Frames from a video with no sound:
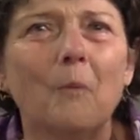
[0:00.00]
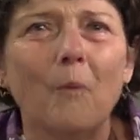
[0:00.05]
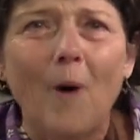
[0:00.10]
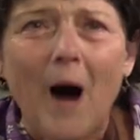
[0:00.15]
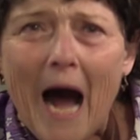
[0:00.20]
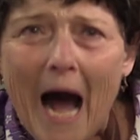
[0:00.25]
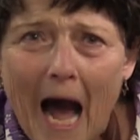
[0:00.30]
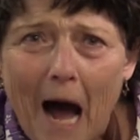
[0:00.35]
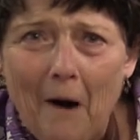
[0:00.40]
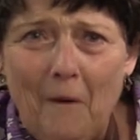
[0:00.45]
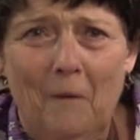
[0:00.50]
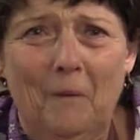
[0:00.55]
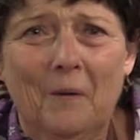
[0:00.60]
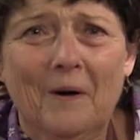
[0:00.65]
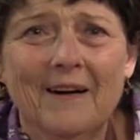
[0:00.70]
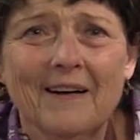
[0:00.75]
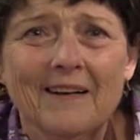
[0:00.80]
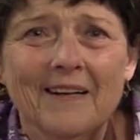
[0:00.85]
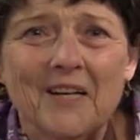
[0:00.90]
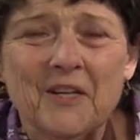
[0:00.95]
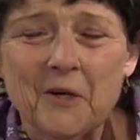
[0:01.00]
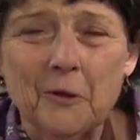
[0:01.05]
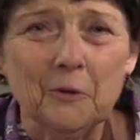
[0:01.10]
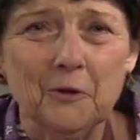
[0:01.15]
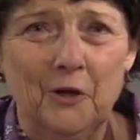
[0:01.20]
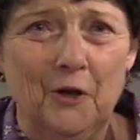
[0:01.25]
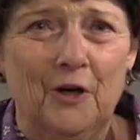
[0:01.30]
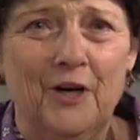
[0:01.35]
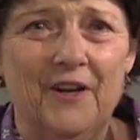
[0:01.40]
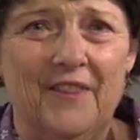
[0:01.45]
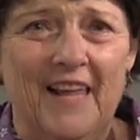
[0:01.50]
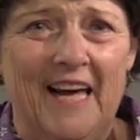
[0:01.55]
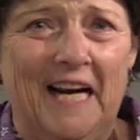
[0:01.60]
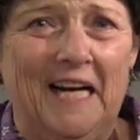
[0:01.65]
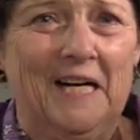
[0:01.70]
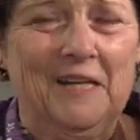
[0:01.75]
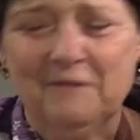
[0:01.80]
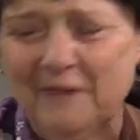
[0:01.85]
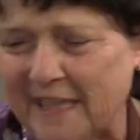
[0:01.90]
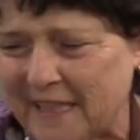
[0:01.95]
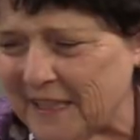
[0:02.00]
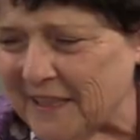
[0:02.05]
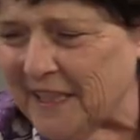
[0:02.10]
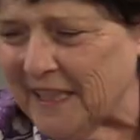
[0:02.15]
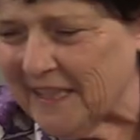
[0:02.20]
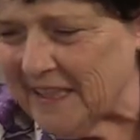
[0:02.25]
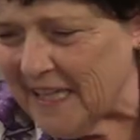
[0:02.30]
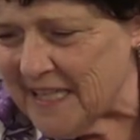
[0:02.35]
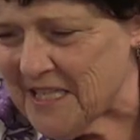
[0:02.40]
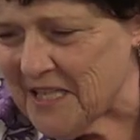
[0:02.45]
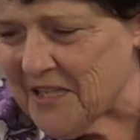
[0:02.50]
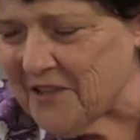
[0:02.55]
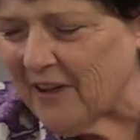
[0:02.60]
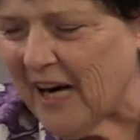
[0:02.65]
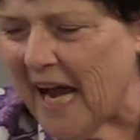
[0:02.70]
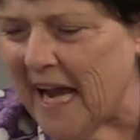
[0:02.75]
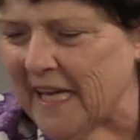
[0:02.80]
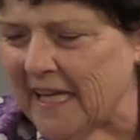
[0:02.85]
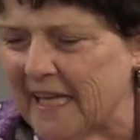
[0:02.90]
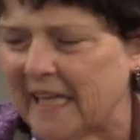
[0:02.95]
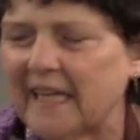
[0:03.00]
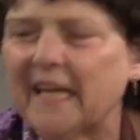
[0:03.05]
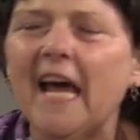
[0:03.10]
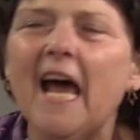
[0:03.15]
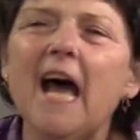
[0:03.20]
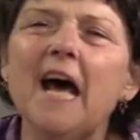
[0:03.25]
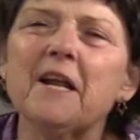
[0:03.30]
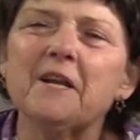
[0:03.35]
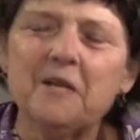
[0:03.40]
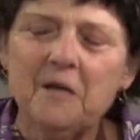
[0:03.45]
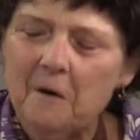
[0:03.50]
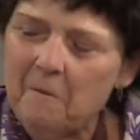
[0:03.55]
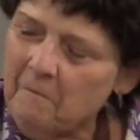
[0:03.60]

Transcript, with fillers: Wow! You learned that quickly. Let's try it again.